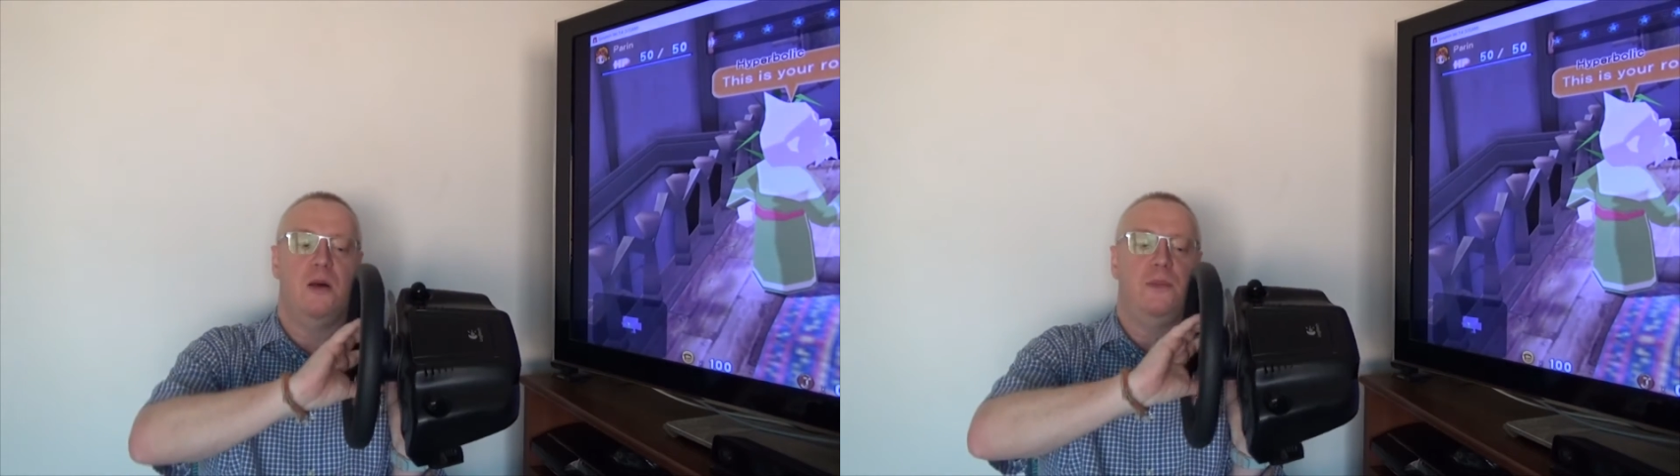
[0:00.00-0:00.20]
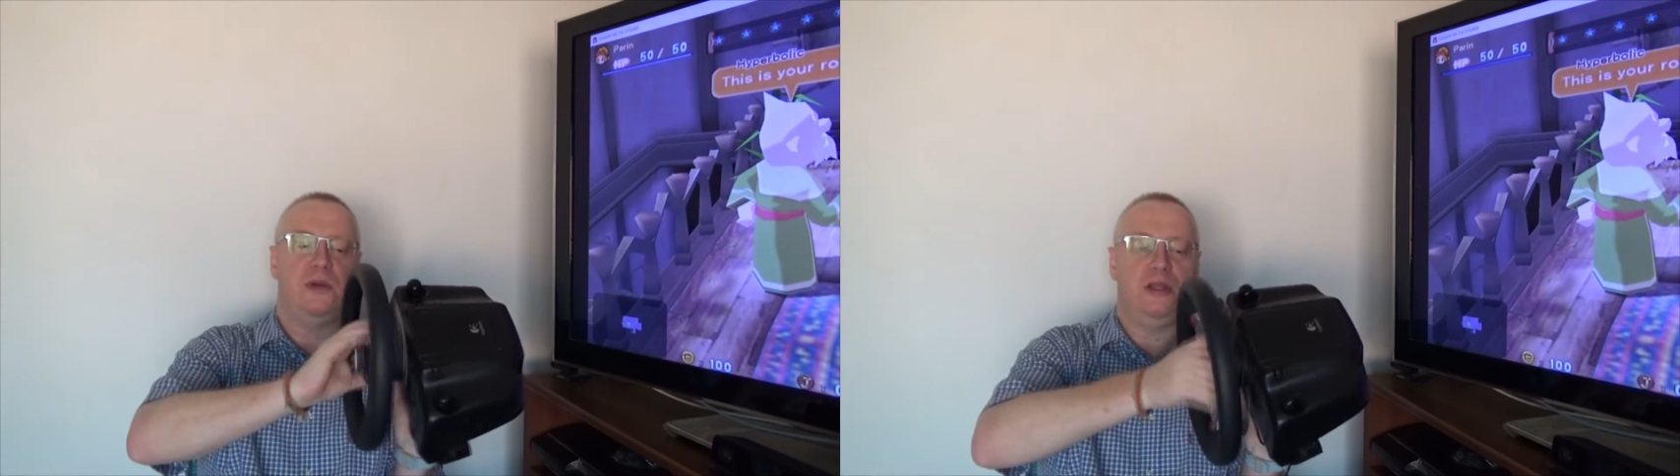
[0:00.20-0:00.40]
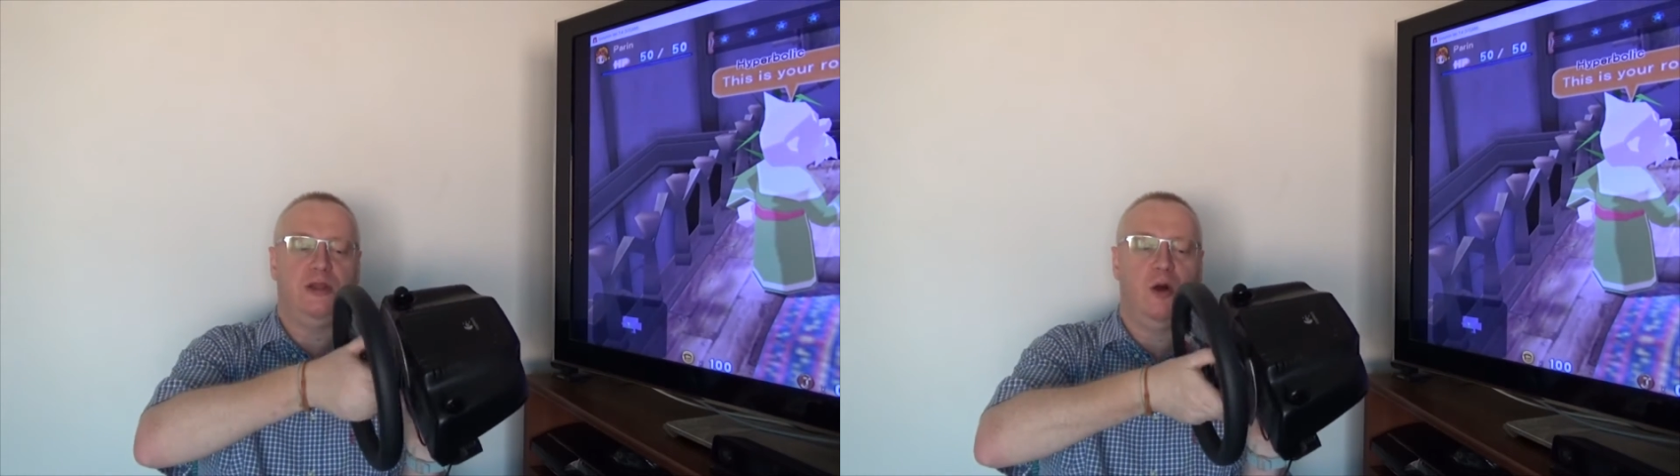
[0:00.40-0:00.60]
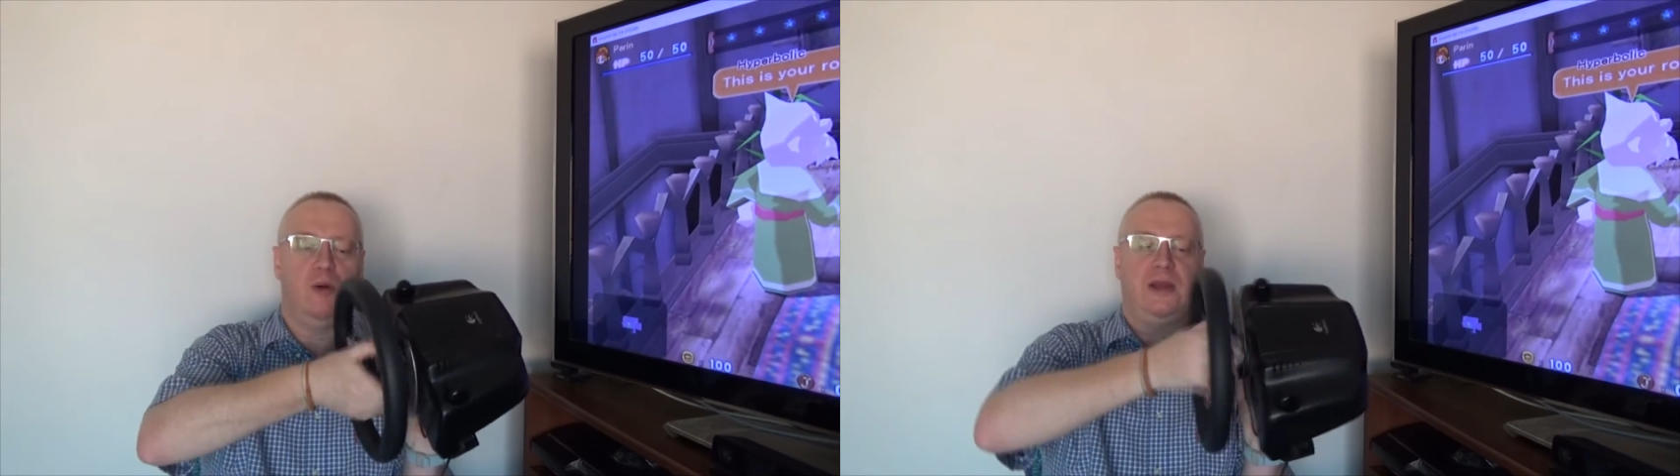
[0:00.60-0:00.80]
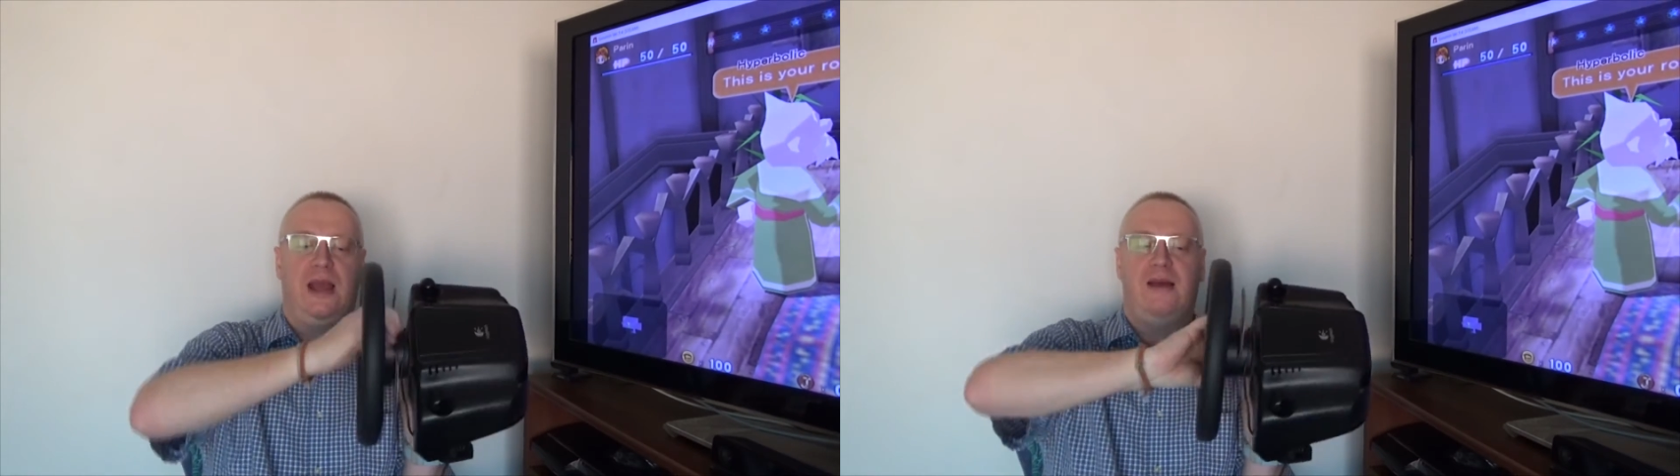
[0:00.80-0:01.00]
but you
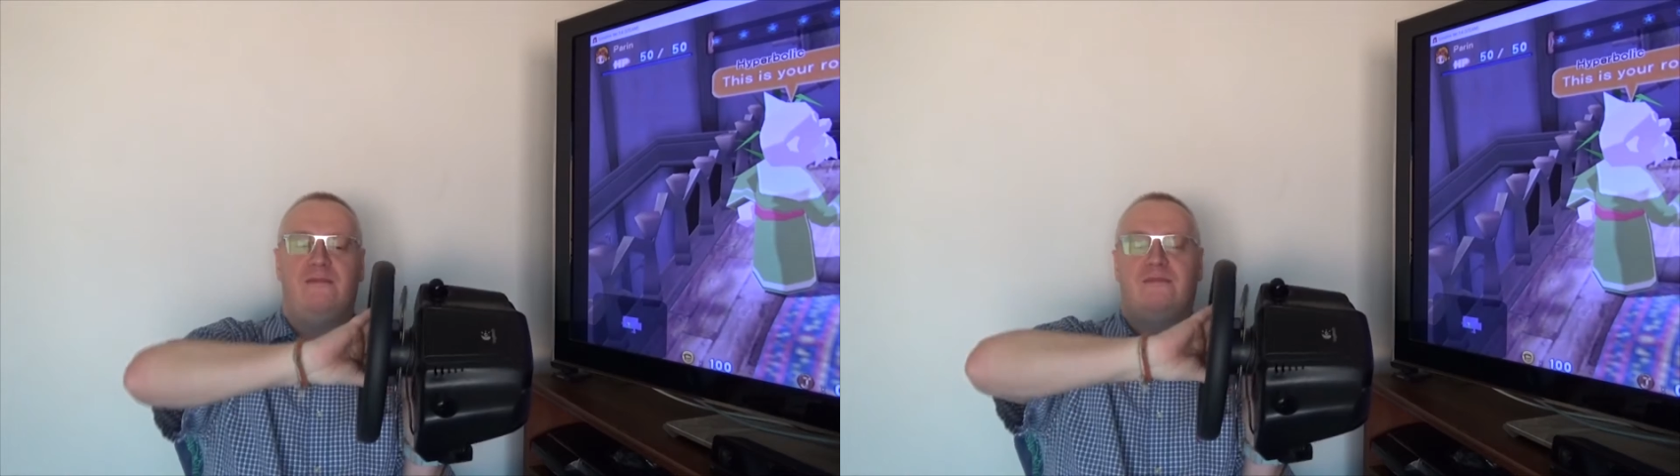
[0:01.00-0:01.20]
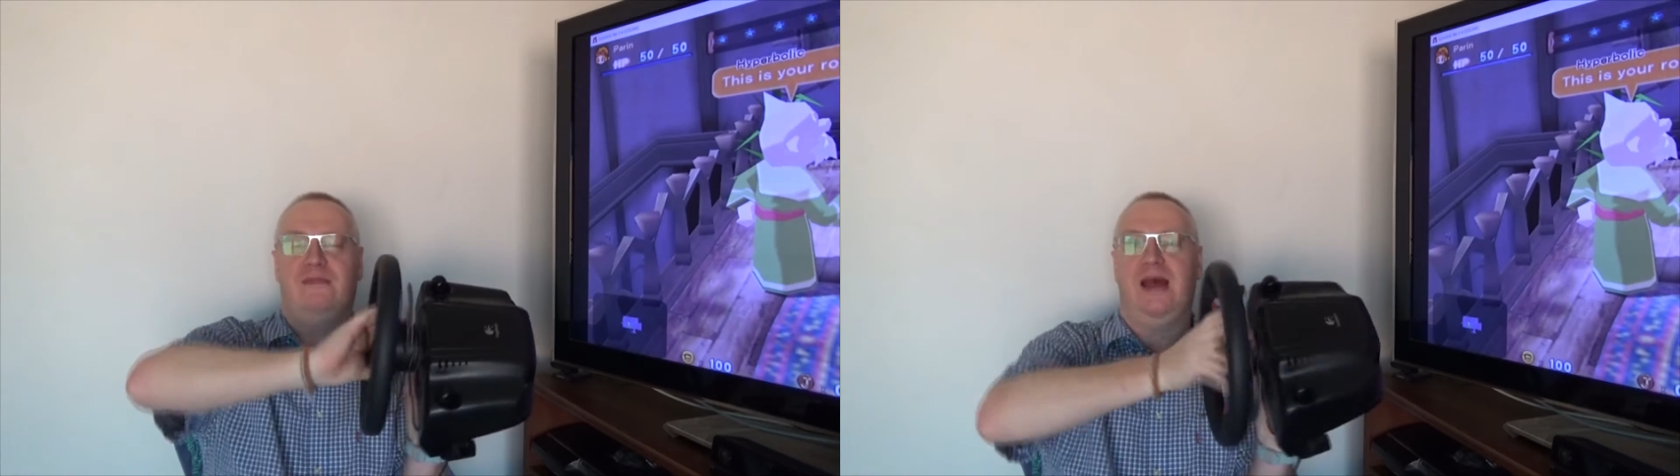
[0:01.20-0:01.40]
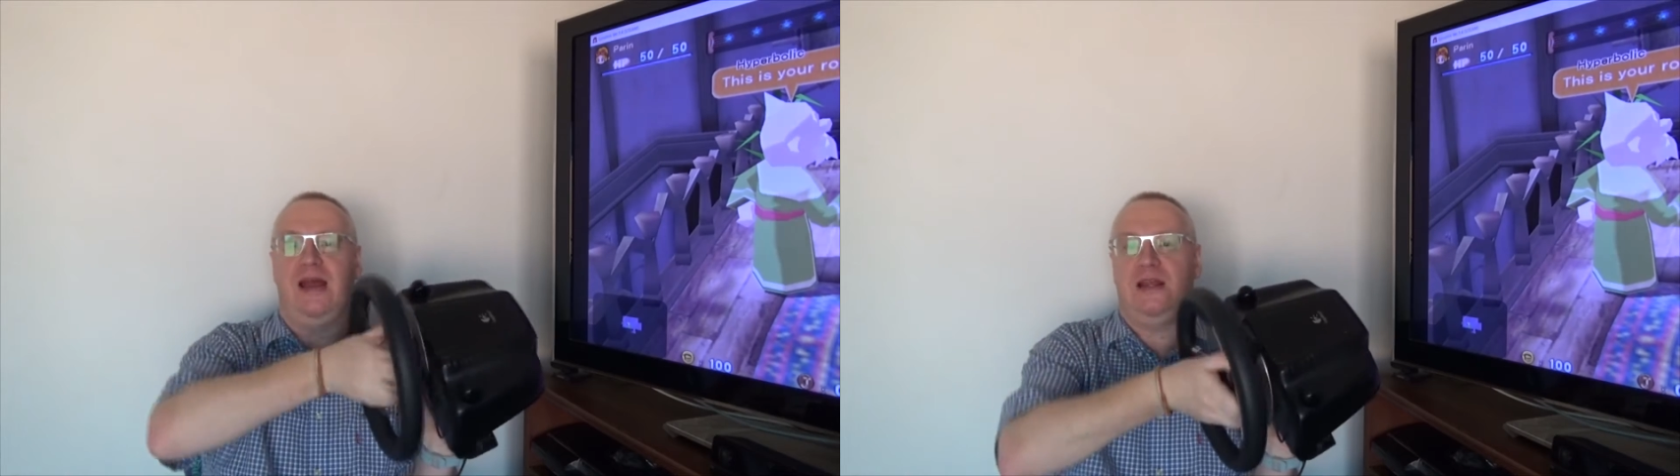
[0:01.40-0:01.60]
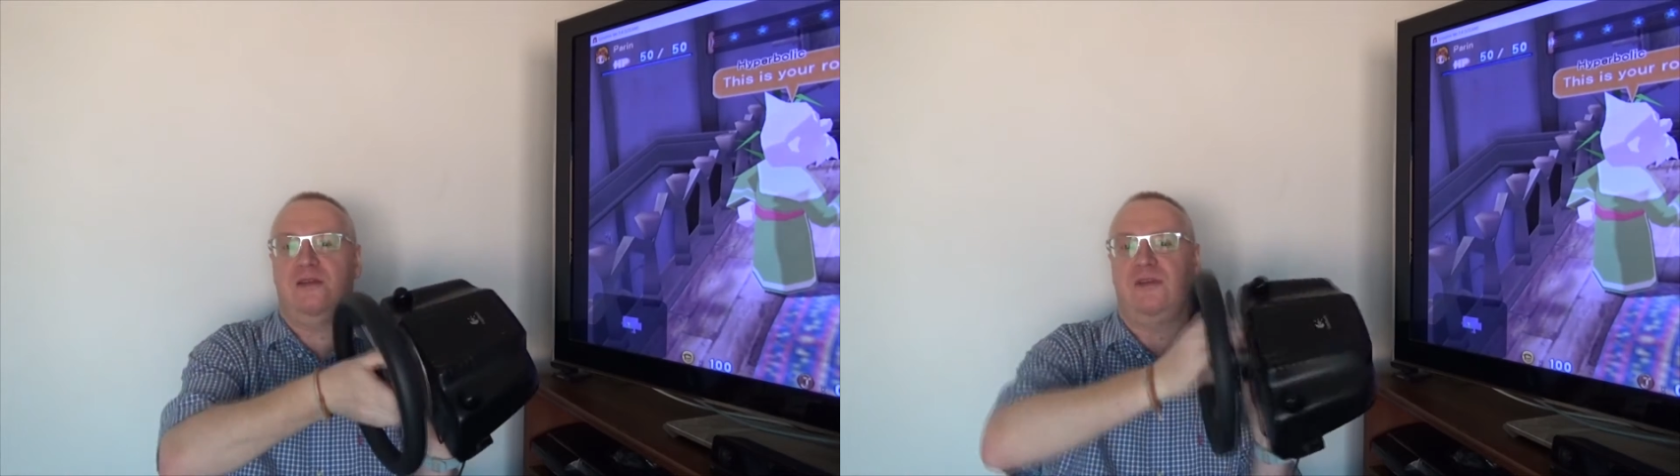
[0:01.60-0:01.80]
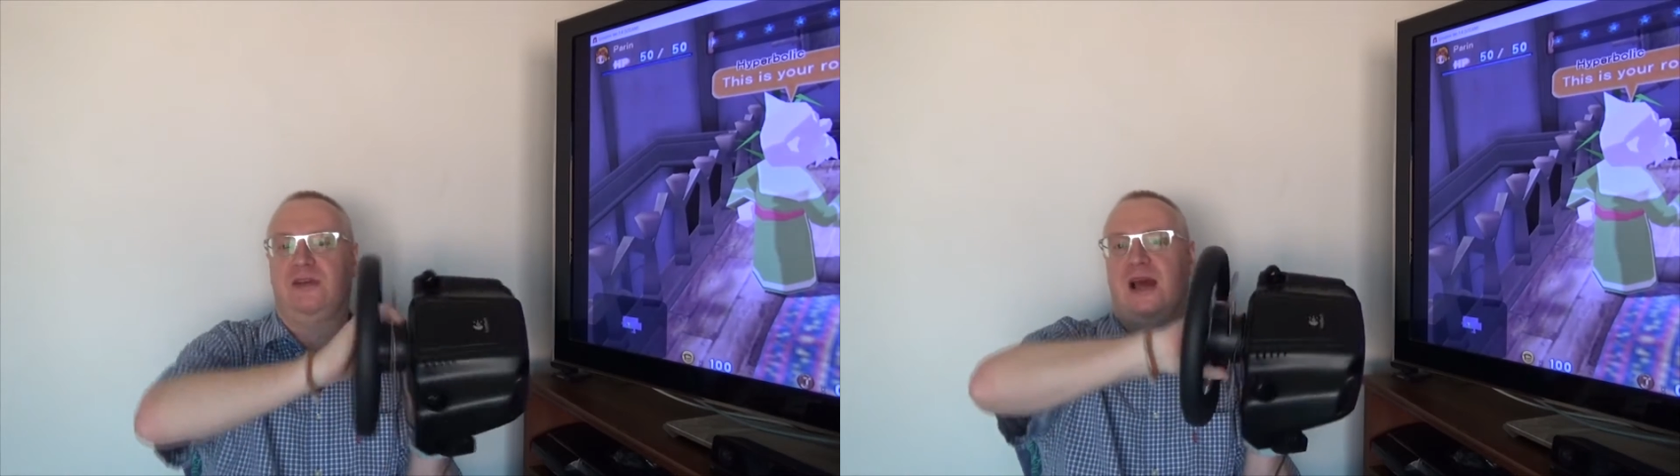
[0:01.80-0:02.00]
don't get any
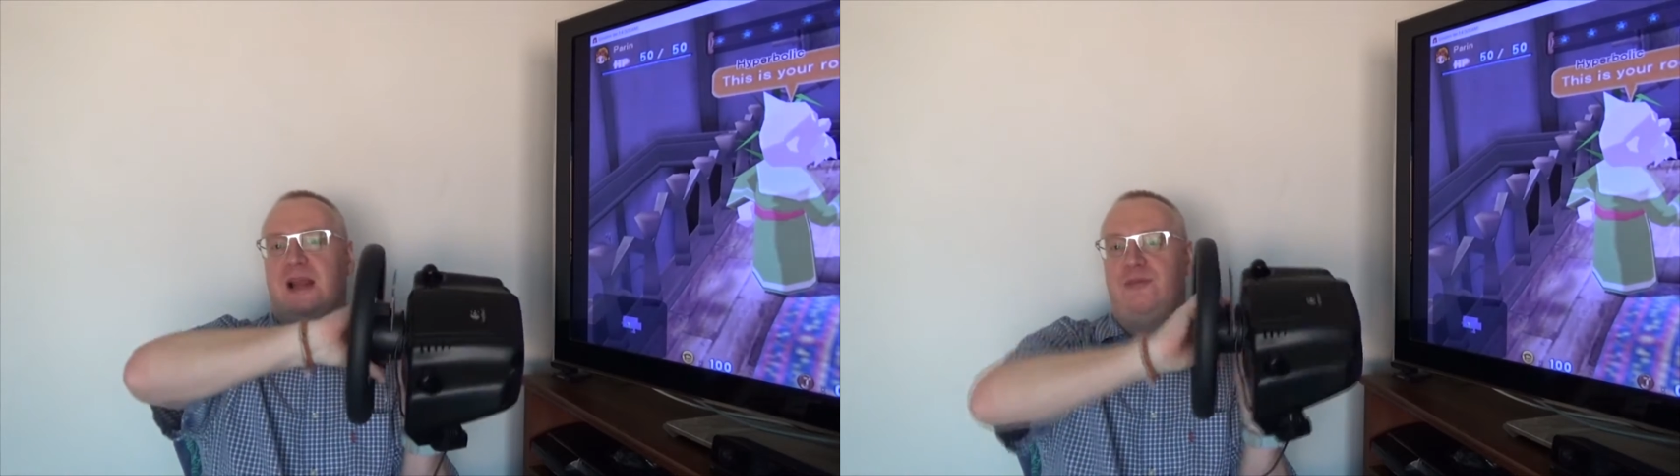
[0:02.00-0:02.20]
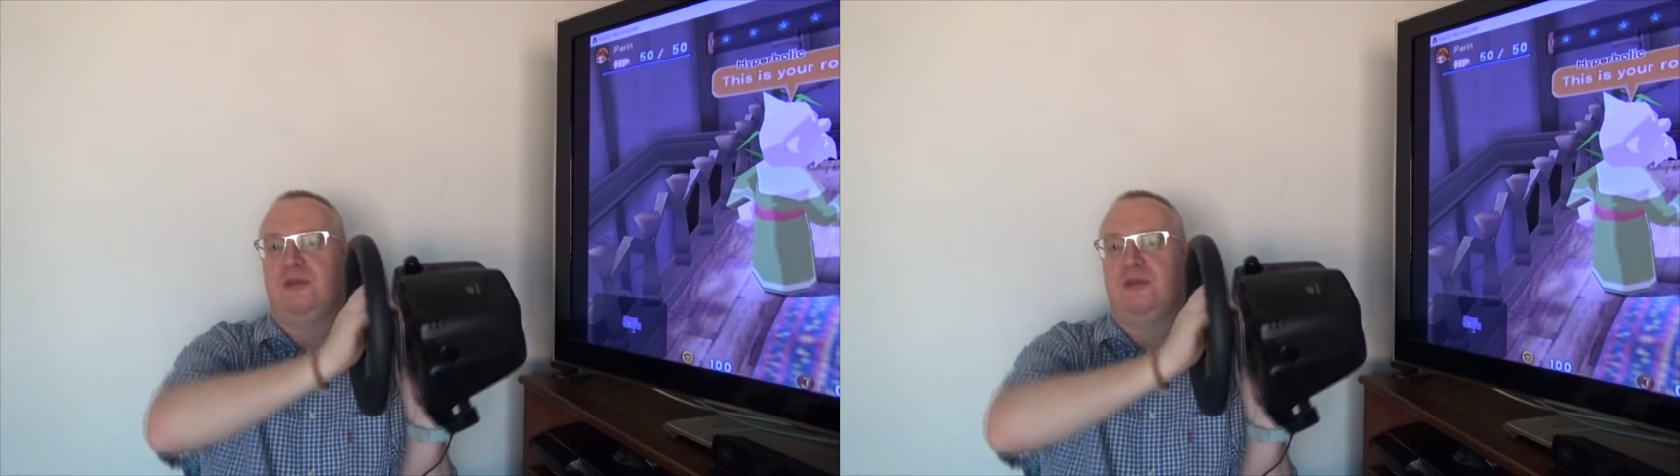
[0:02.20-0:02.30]
of the caliber.